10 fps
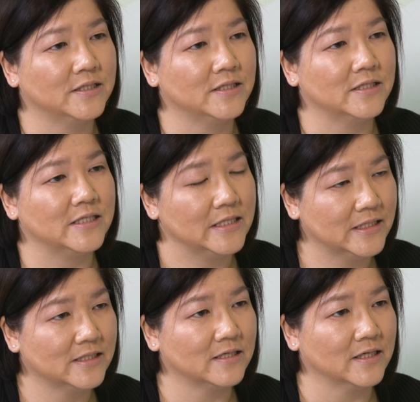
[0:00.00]

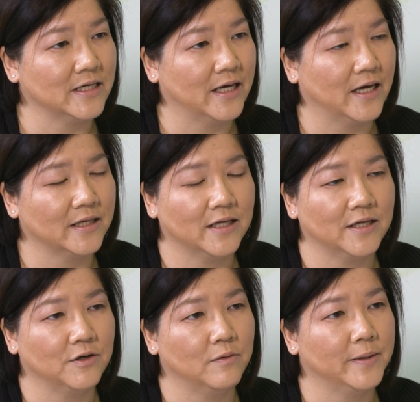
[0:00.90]
disease that he had
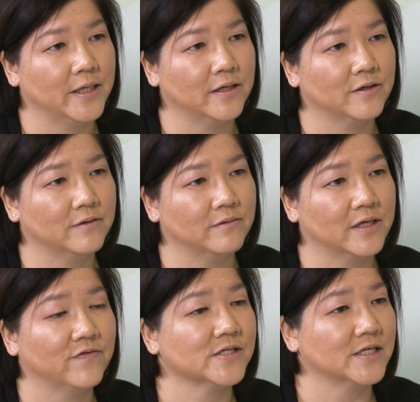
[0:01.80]
that nobody could
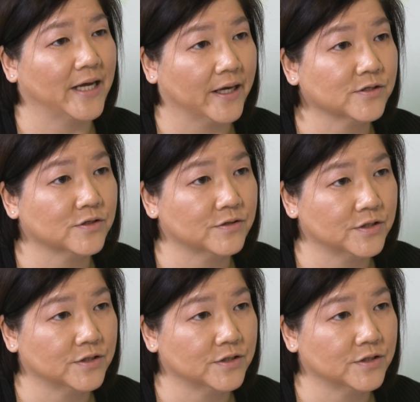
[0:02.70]
give us an answer